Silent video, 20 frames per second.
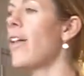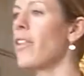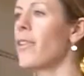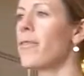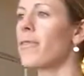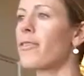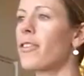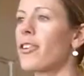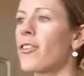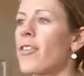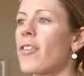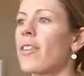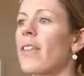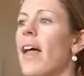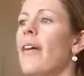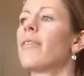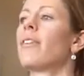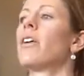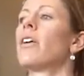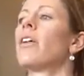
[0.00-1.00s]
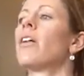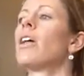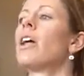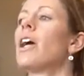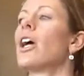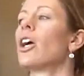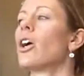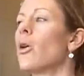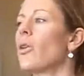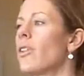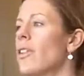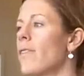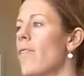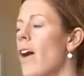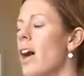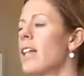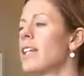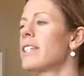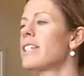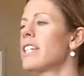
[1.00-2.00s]
on the first level, go to the
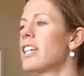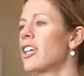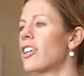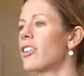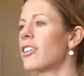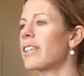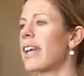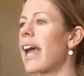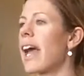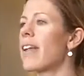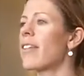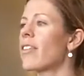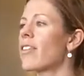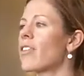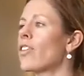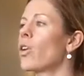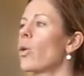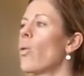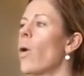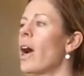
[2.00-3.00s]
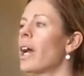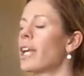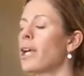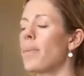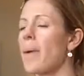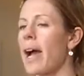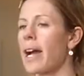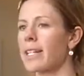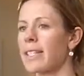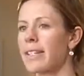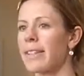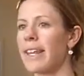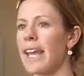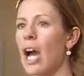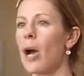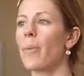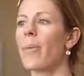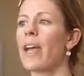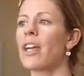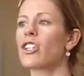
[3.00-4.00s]
volunteer desk, they'll walk you back to the
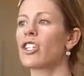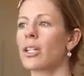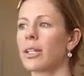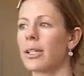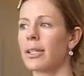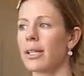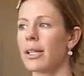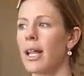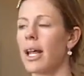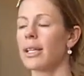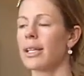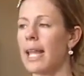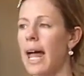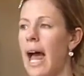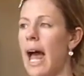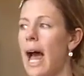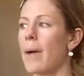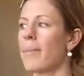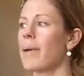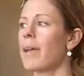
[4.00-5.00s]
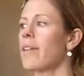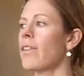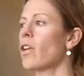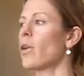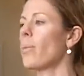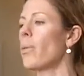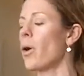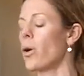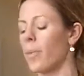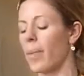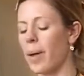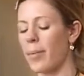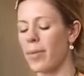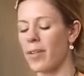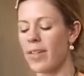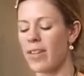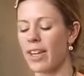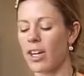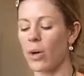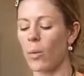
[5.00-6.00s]
outpatient lab, and they'll poke
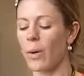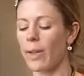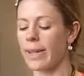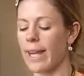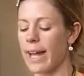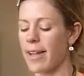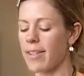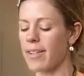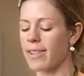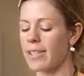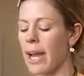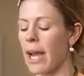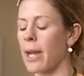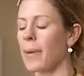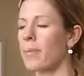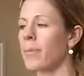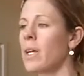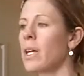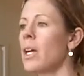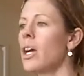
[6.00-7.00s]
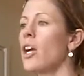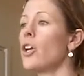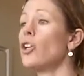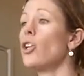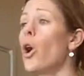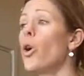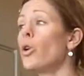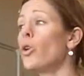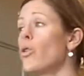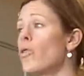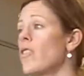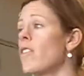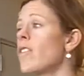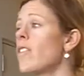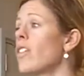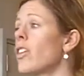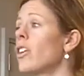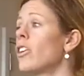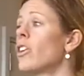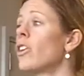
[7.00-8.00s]
baby's heel one last time. No news
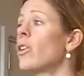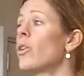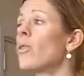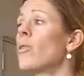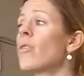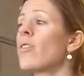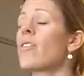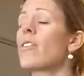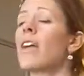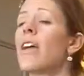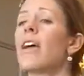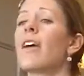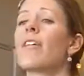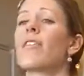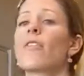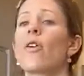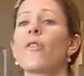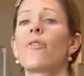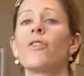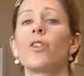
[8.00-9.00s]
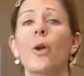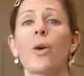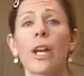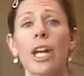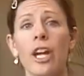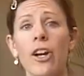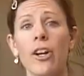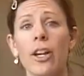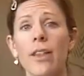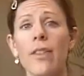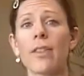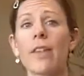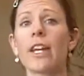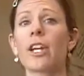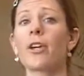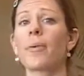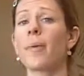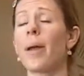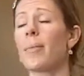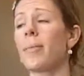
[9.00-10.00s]
is good news, so if you don't hear
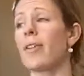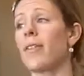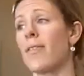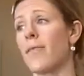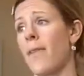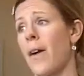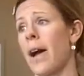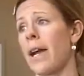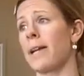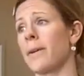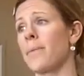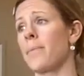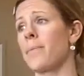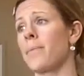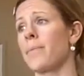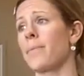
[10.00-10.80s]
anything, your baby's fine.